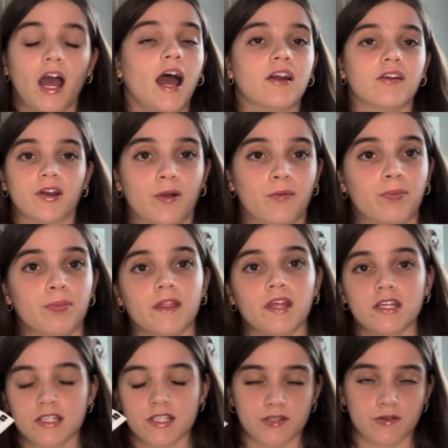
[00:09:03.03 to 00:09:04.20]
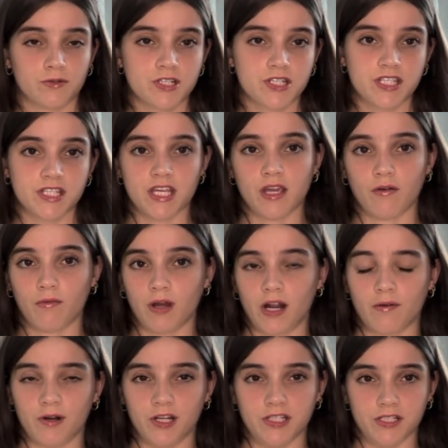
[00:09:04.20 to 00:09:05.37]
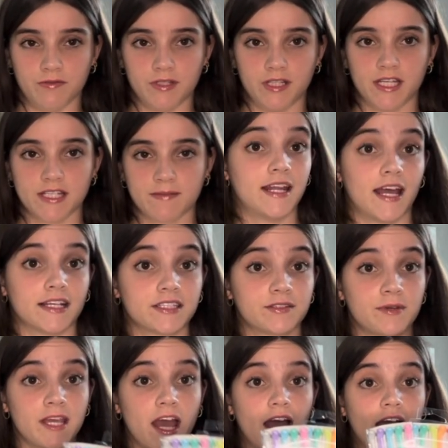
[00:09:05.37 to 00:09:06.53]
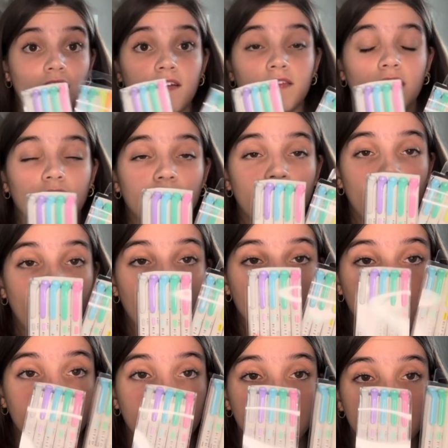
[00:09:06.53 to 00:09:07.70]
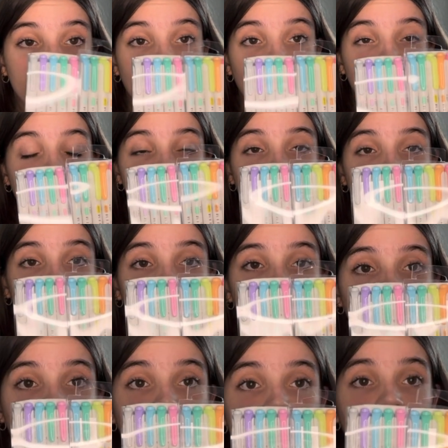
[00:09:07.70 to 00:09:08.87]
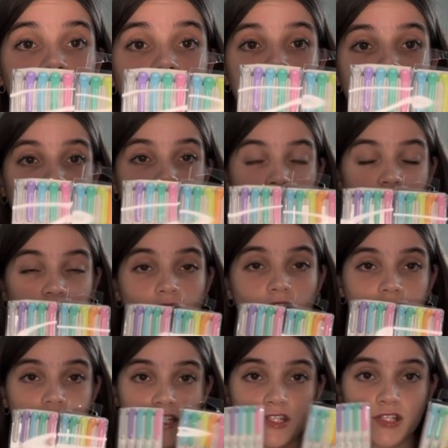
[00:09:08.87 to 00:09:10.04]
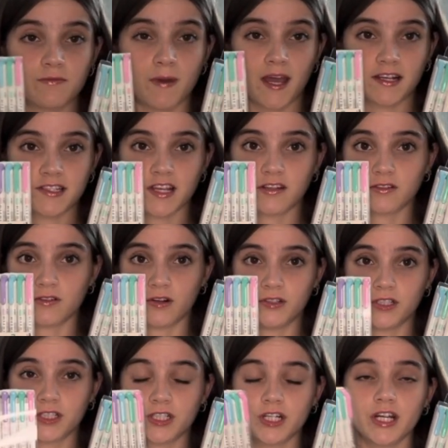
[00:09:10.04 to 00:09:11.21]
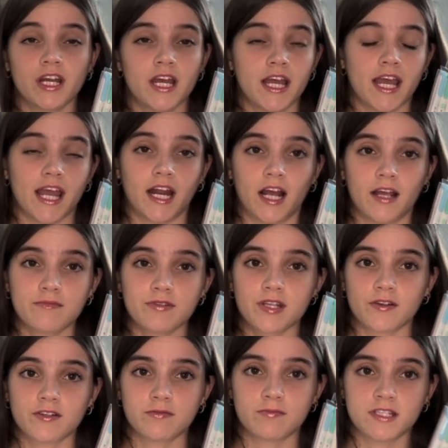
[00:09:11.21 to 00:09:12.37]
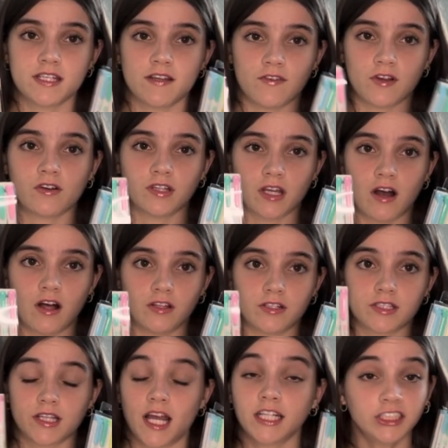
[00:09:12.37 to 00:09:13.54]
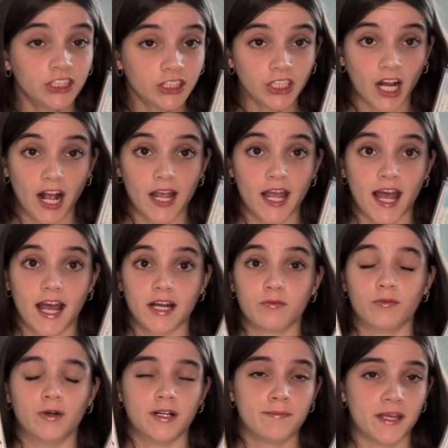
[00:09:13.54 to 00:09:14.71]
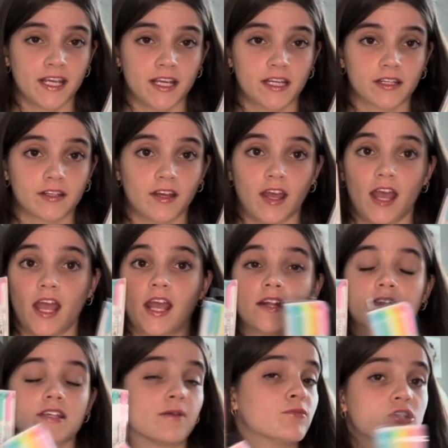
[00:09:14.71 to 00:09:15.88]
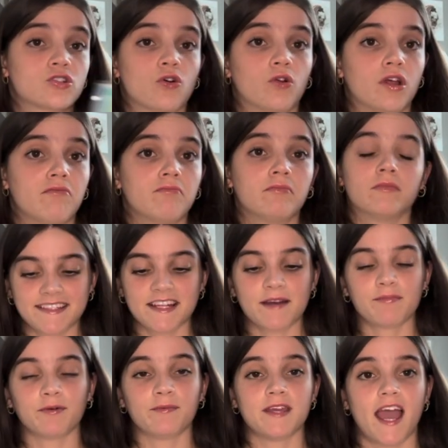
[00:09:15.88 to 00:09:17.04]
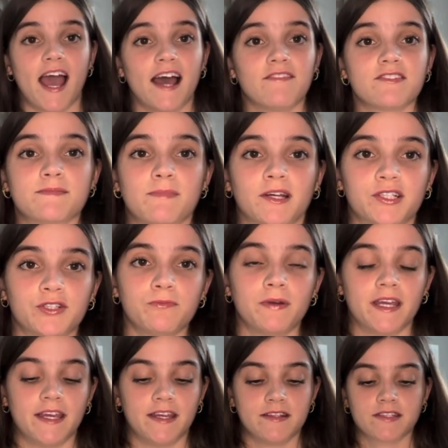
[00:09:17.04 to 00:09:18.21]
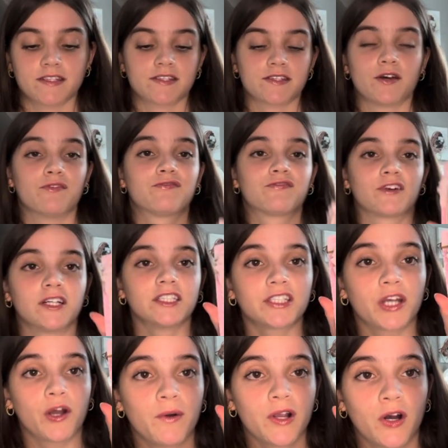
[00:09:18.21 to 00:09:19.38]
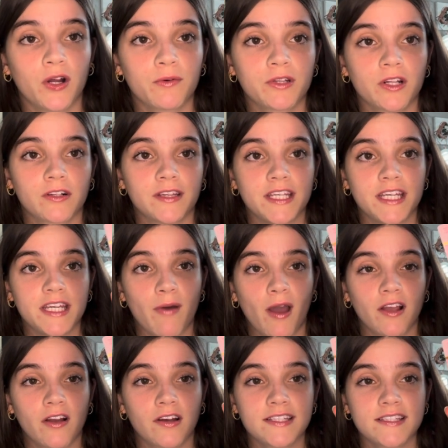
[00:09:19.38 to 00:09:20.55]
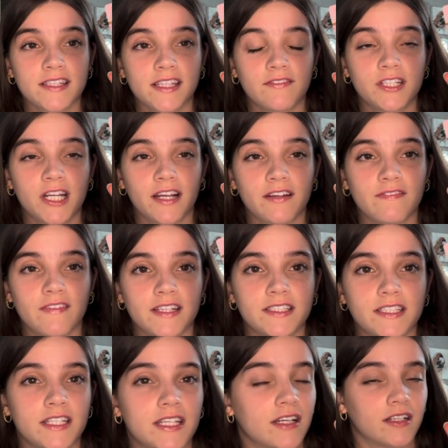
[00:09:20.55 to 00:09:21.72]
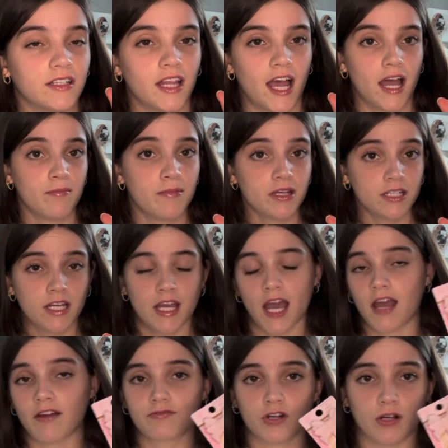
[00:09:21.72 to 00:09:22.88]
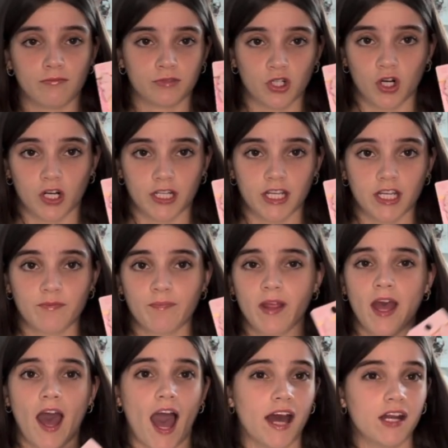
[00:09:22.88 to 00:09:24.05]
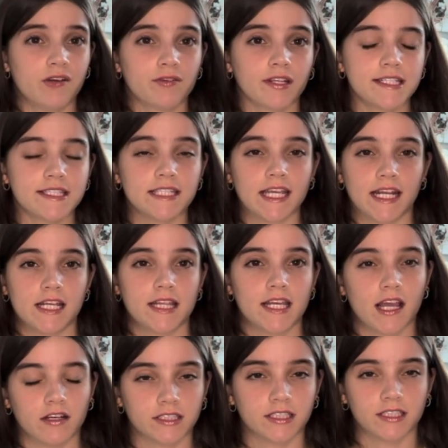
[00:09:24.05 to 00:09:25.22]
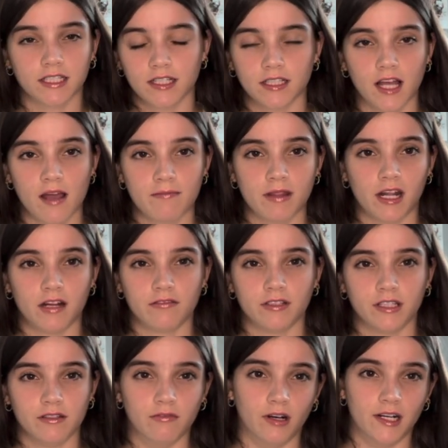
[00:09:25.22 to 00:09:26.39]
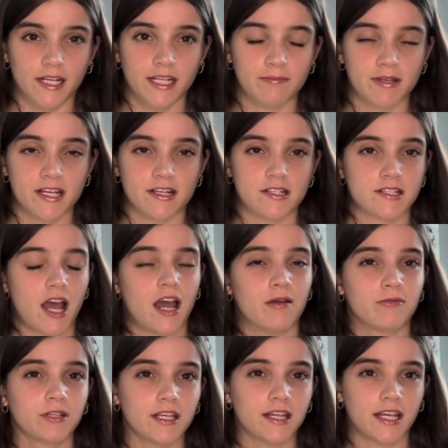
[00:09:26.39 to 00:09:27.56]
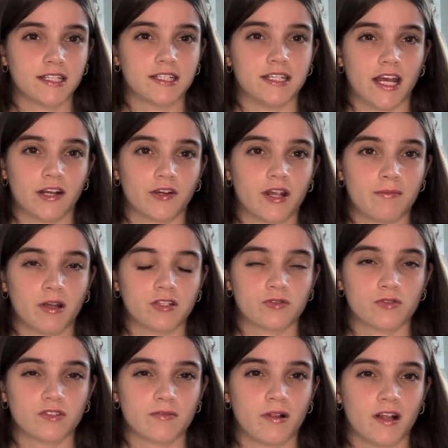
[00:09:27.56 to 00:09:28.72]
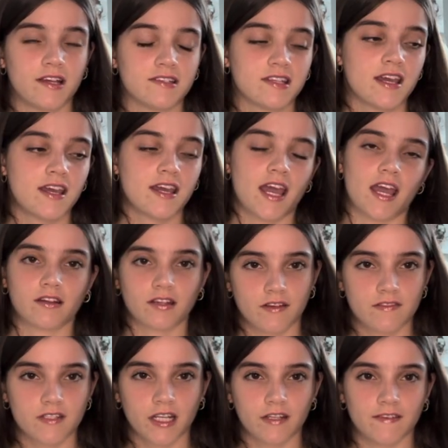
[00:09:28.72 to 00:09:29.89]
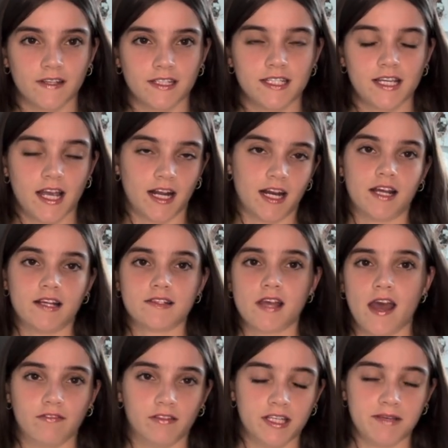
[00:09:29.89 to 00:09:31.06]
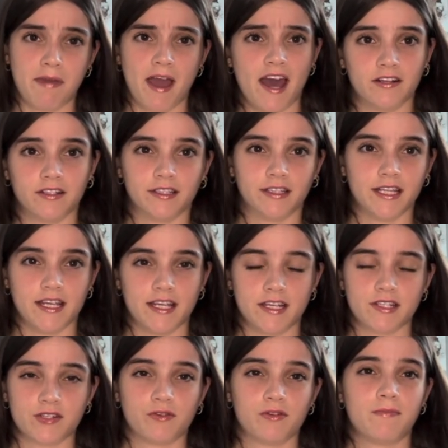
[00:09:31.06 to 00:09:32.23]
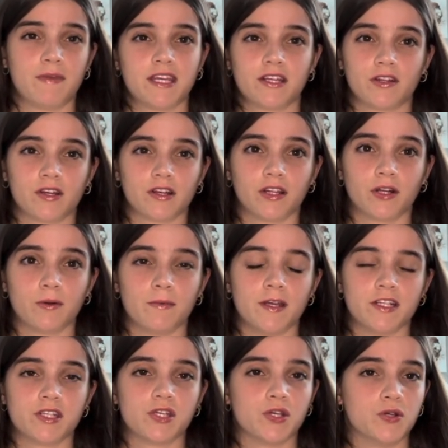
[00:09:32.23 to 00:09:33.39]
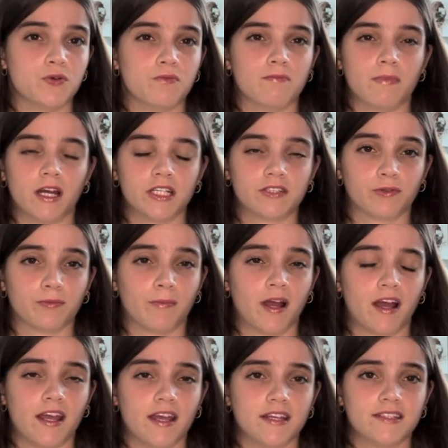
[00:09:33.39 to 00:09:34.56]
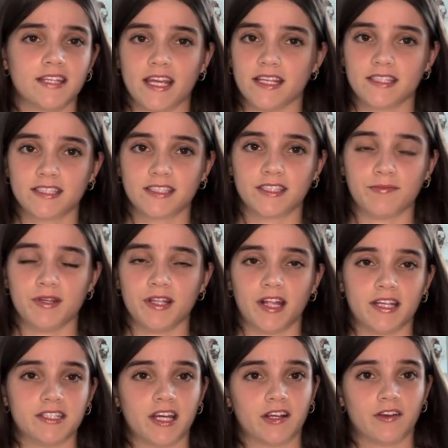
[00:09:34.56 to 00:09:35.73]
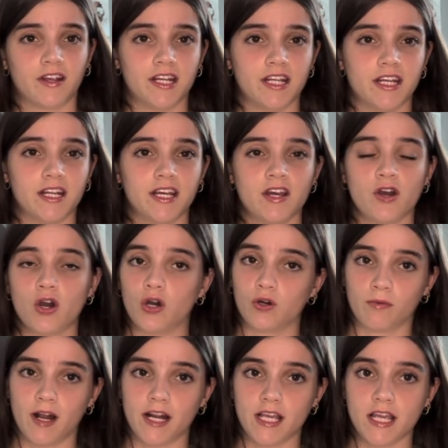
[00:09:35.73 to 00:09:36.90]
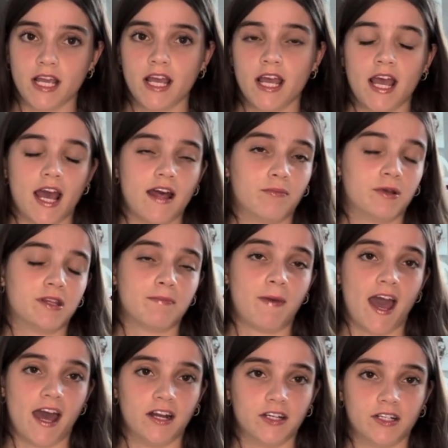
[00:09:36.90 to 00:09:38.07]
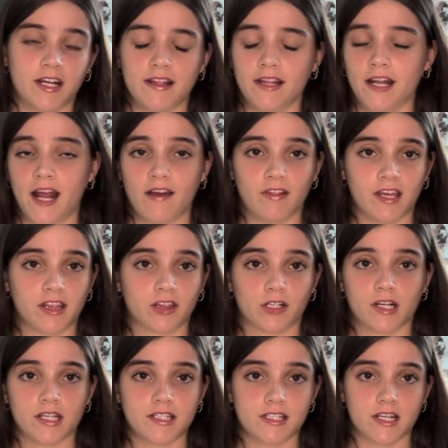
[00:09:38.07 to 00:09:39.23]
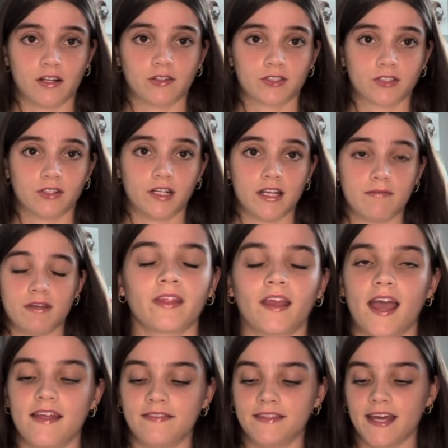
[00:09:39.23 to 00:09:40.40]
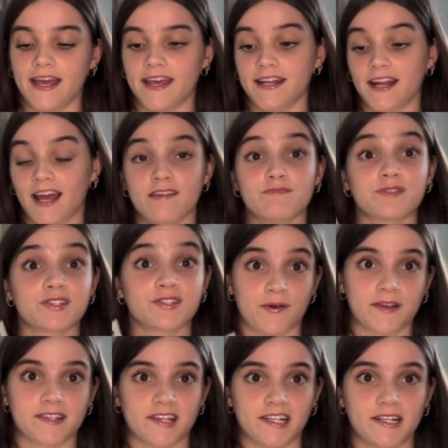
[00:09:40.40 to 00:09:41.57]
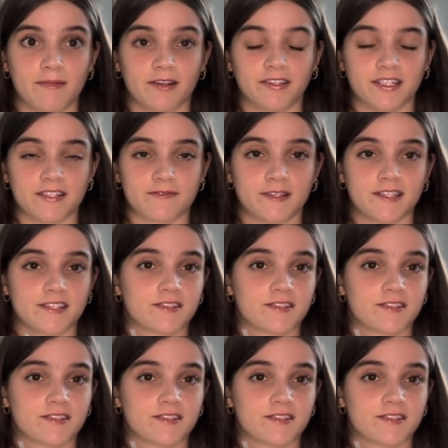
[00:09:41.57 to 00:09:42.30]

I know. So we'll just see what I want to do with this. Next, we have highlighters, and I use midliners. I got these 2 packs at Kroger, and I'm so specific on the colors. Last year I had one pink and someone stole it. Next up, we have special pins. So first, going on with our theme, I got this Love Shack Fancy collab from Target. I didn't really see anything else in the collab that I really wanted, because I really like to decorate my school supplies, and Love Shack Fancy kind of has heavily patterned things, so it'd make it look a little bit too much for my taste to be like decorated already and with a pattern and then have like 30 stickers on it. And then I'm so excited about this one.